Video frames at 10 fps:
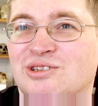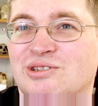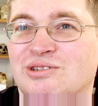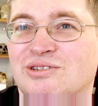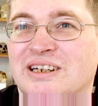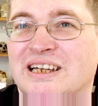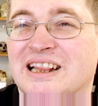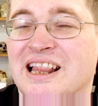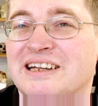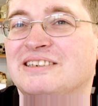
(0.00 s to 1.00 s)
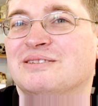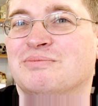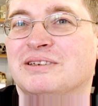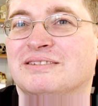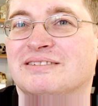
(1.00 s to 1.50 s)
to
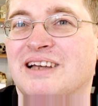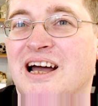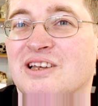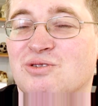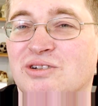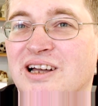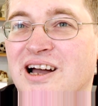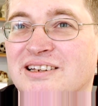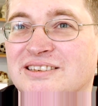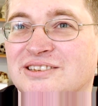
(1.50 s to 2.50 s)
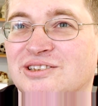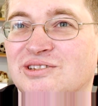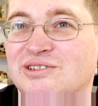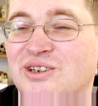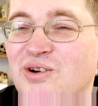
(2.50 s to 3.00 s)
enlightenment as regards
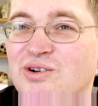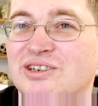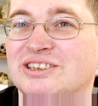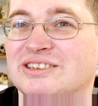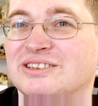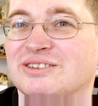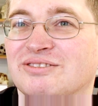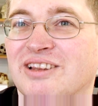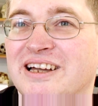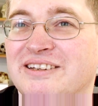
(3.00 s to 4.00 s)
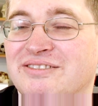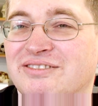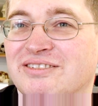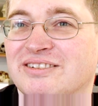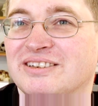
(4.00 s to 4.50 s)
to the origins of life.
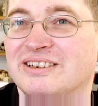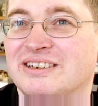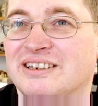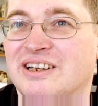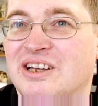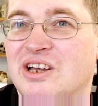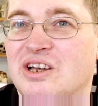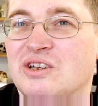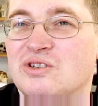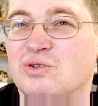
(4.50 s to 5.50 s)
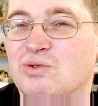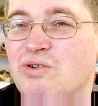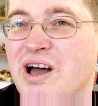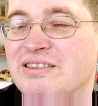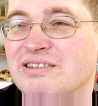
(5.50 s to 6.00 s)
So
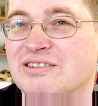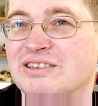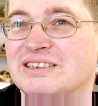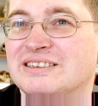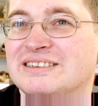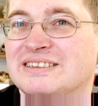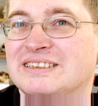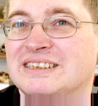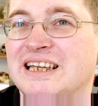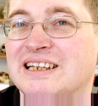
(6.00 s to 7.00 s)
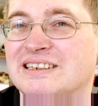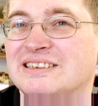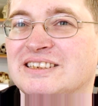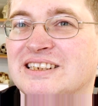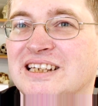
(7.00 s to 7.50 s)
rather than taking
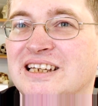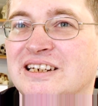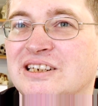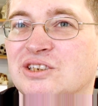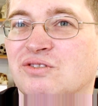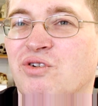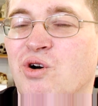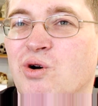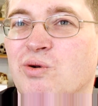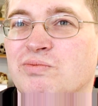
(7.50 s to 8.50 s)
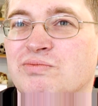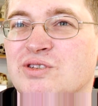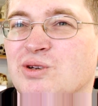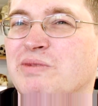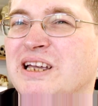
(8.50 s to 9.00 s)
his theories from
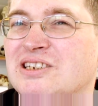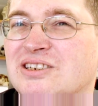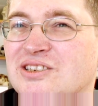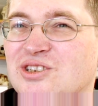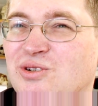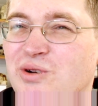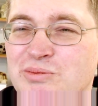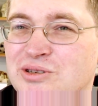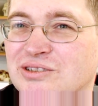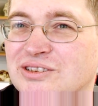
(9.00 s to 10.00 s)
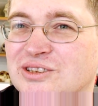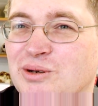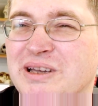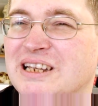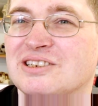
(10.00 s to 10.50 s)
some ancient scriptures,
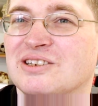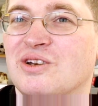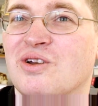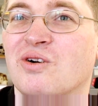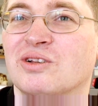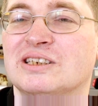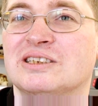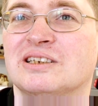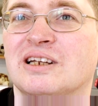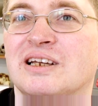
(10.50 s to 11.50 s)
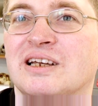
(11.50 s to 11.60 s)
some ancient knowledge,